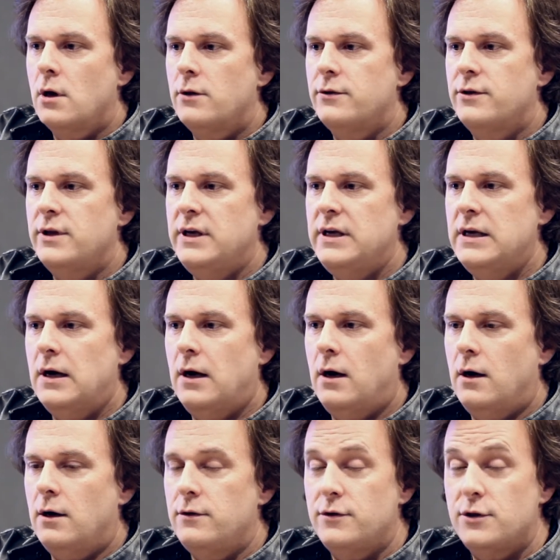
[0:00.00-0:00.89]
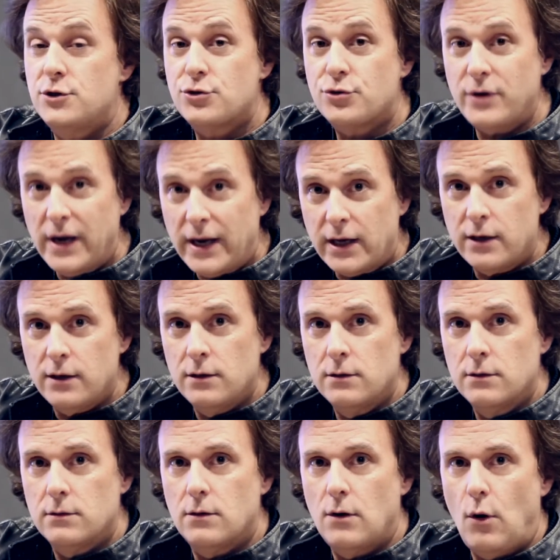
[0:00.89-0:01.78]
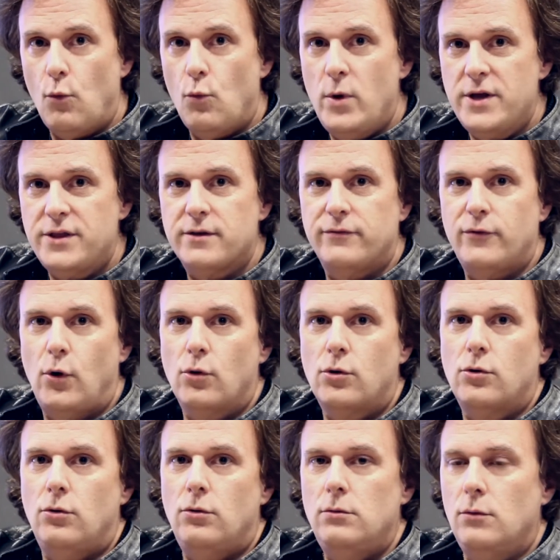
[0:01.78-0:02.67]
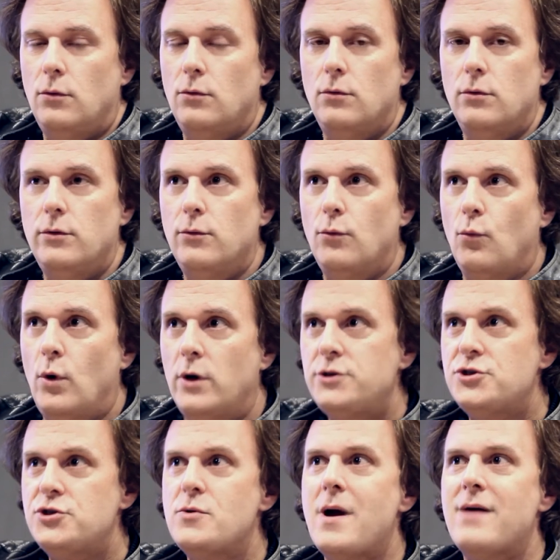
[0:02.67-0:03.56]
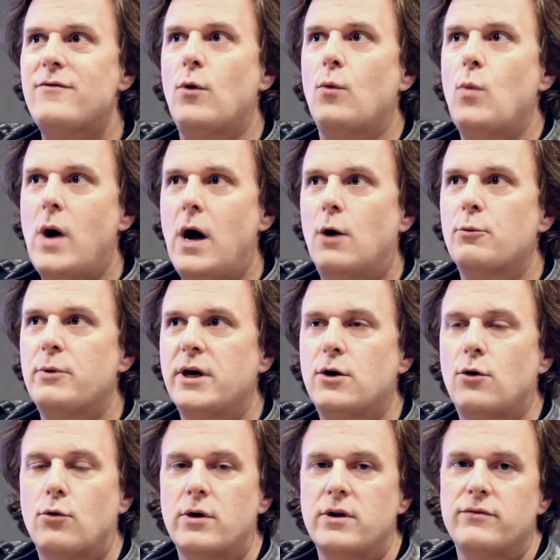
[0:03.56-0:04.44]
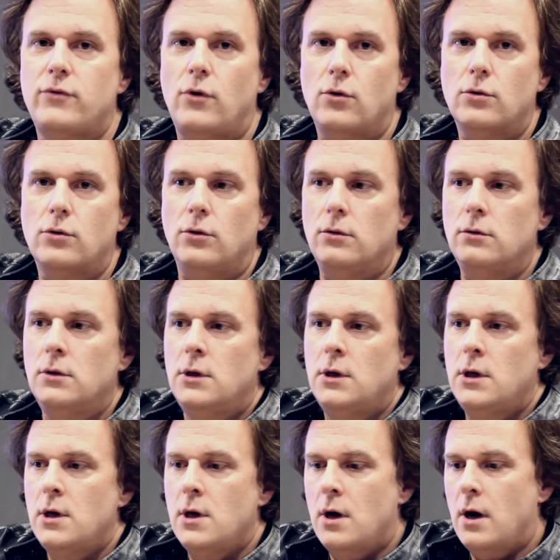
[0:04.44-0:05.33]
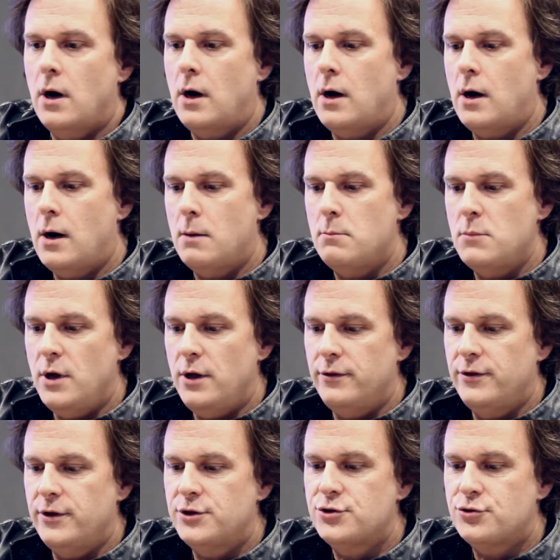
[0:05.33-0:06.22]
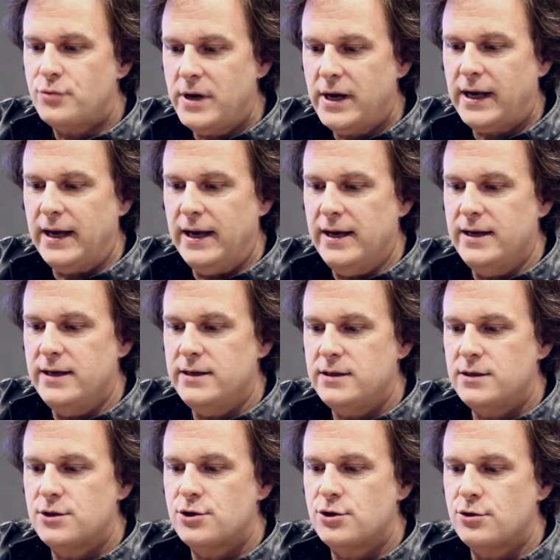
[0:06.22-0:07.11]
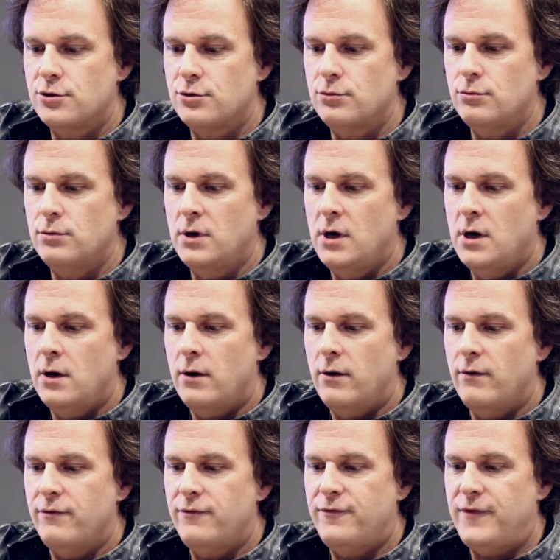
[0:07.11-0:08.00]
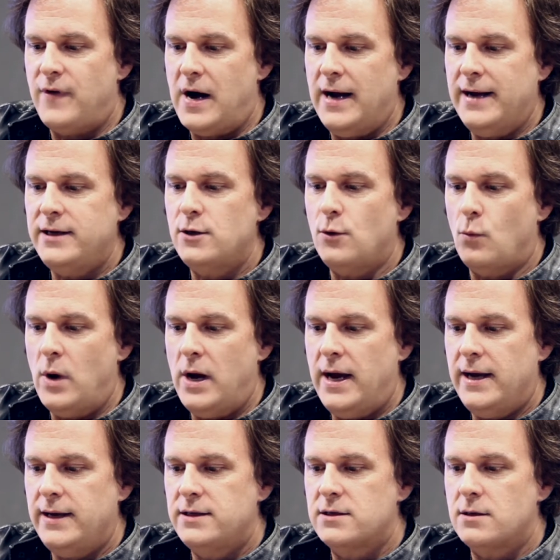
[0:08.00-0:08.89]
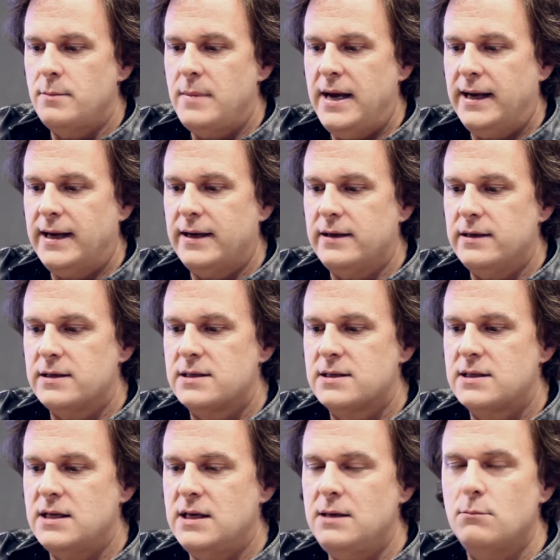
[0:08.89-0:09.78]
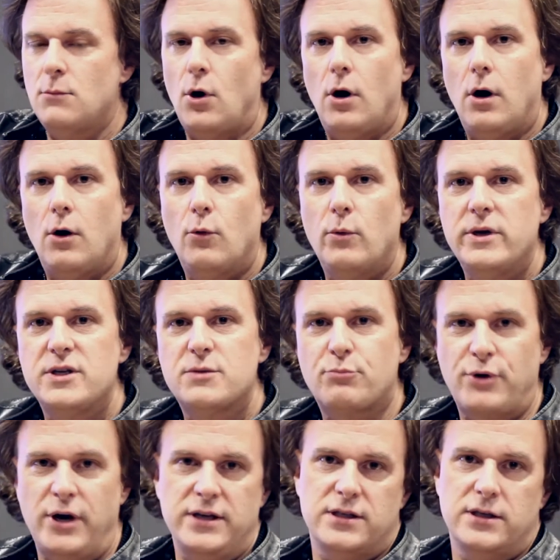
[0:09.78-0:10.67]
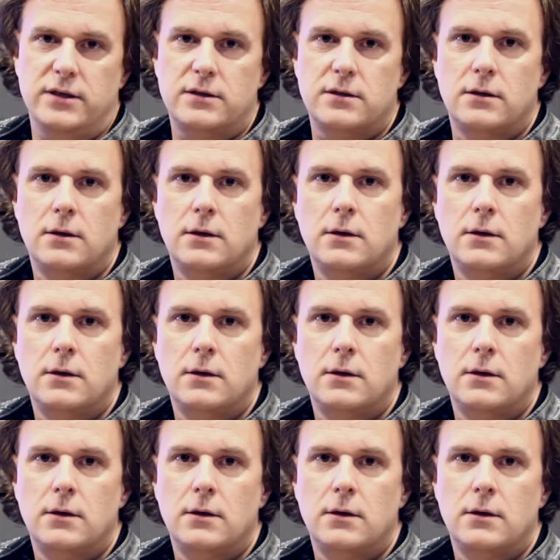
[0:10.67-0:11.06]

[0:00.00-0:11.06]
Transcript: The, uh, the trick with a vocal, once you have a well-recorded vocal, um, the trick is to find a way to make it seem always present.